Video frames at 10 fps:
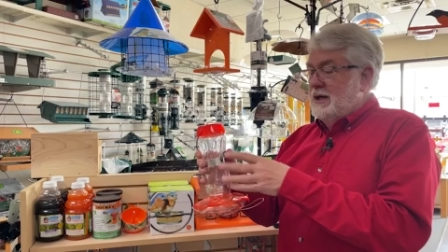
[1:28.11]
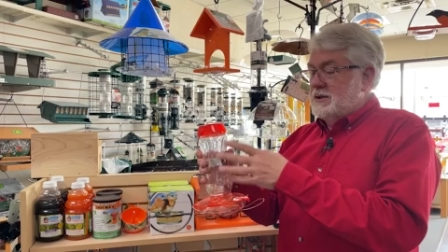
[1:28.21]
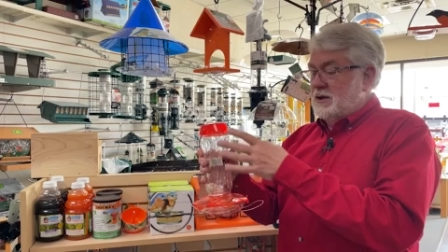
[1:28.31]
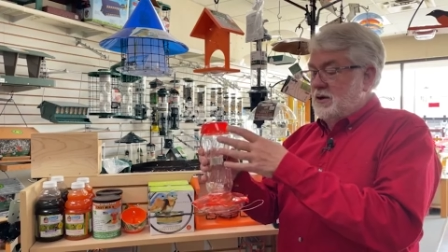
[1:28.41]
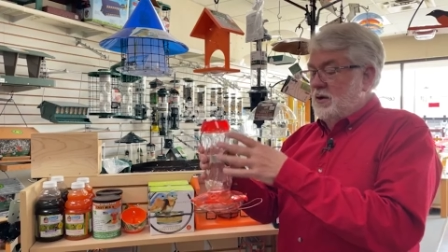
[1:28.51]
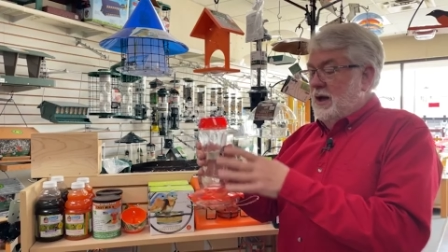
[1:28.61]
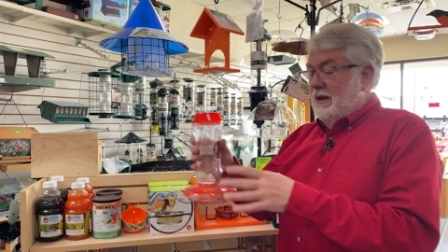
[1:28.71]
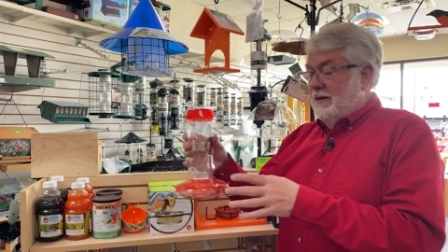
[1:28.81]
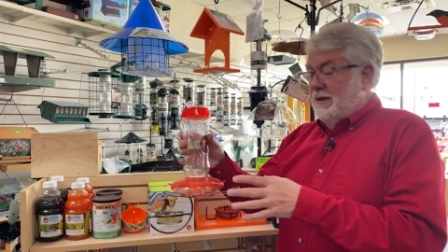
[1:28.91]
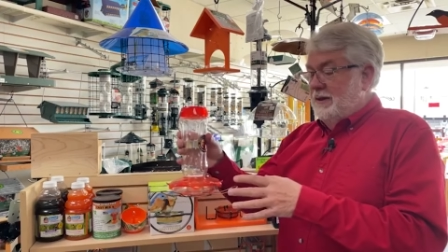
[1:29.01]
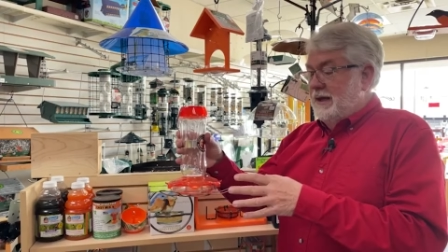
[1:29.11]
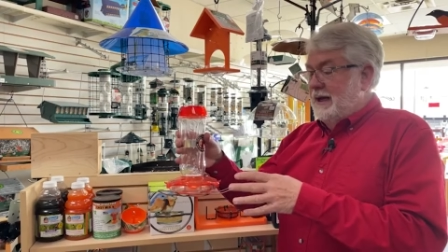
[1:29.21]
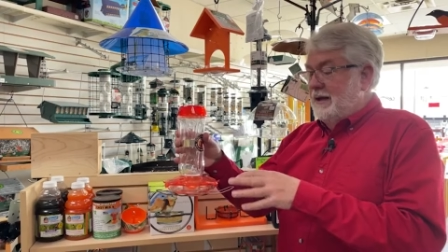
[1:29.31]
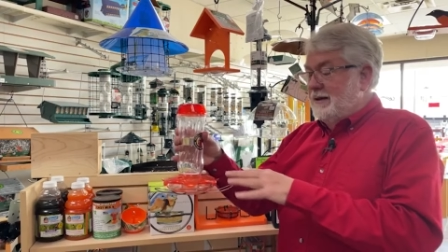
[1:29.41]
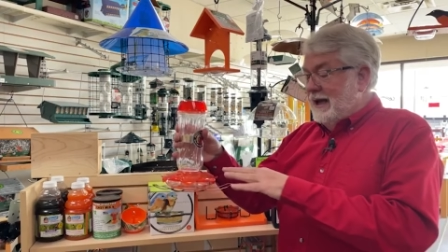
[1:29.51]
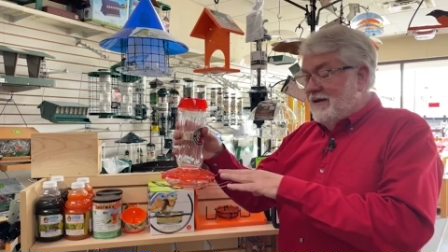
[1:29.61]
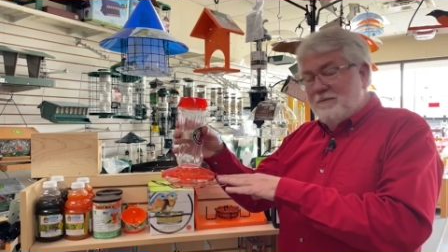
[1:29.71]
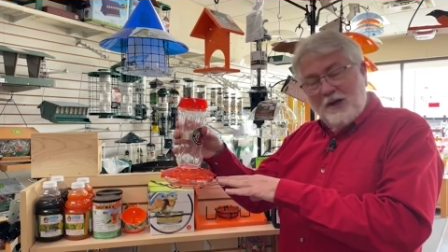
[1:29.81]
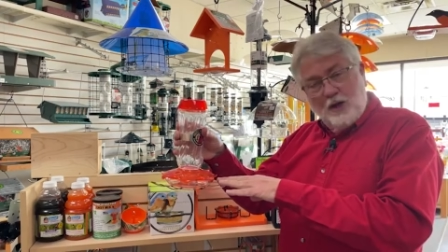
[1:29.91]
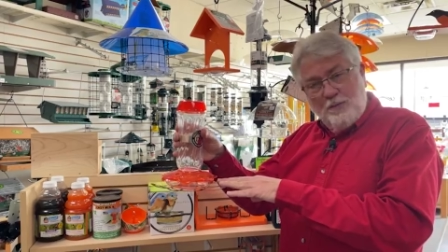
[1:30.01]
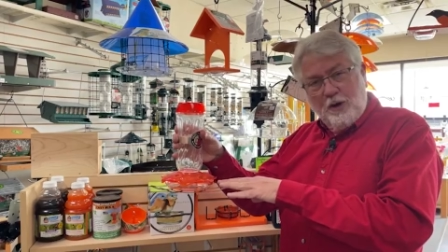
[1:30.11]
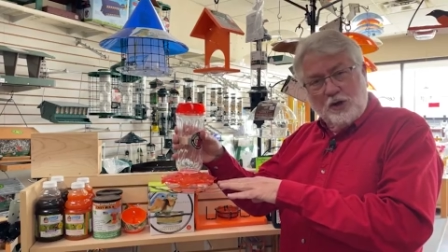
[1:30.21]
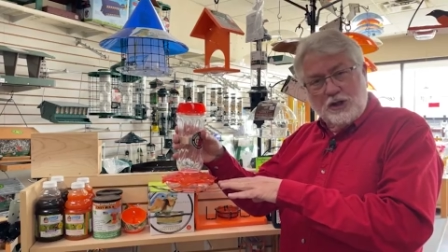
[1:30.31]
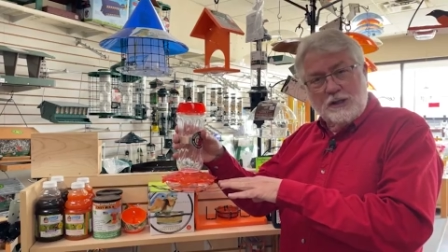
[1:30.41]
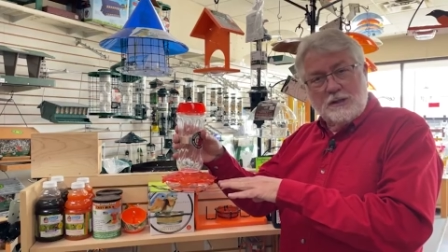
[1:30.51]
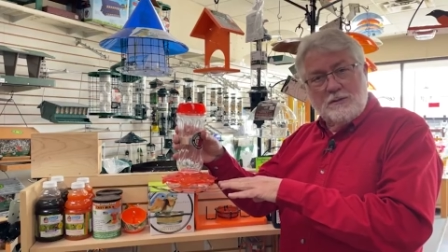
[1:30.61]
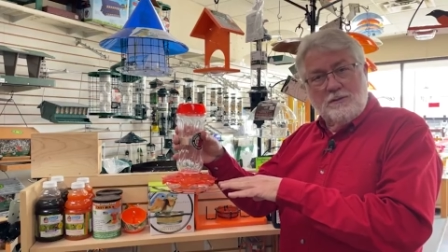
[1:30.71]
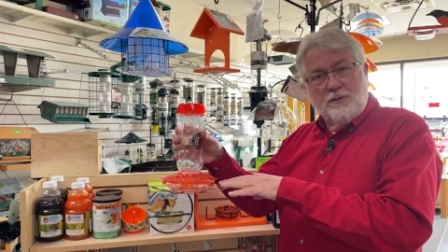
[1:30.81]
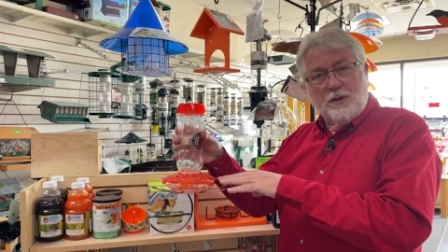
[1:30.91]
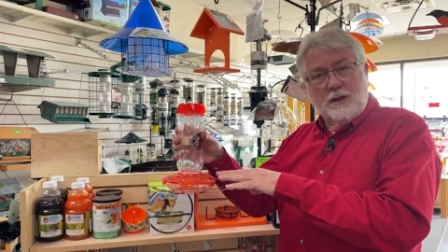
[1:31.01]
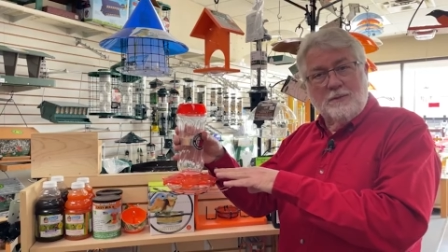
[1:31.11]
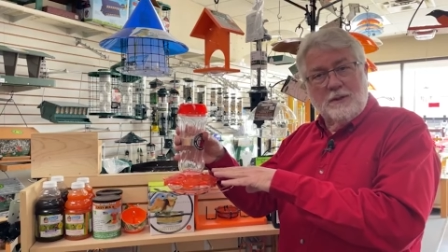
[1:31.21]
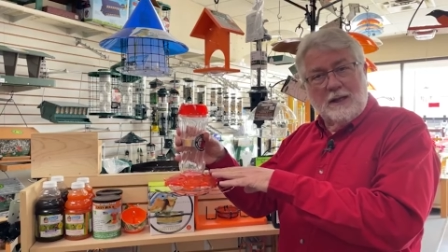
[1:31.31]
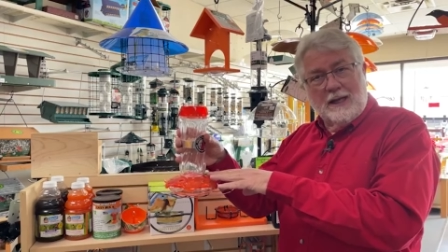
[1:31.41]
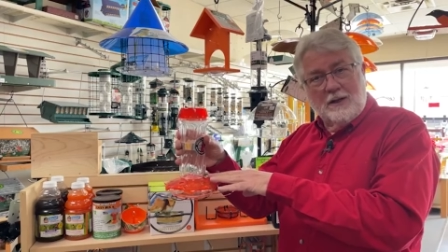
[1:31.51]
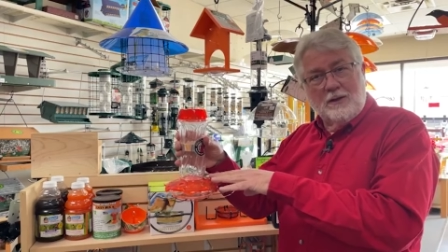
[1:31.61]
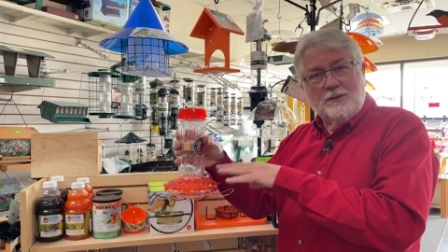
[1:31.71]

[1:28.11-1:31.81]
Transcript: So they have bigger perches for them to land on,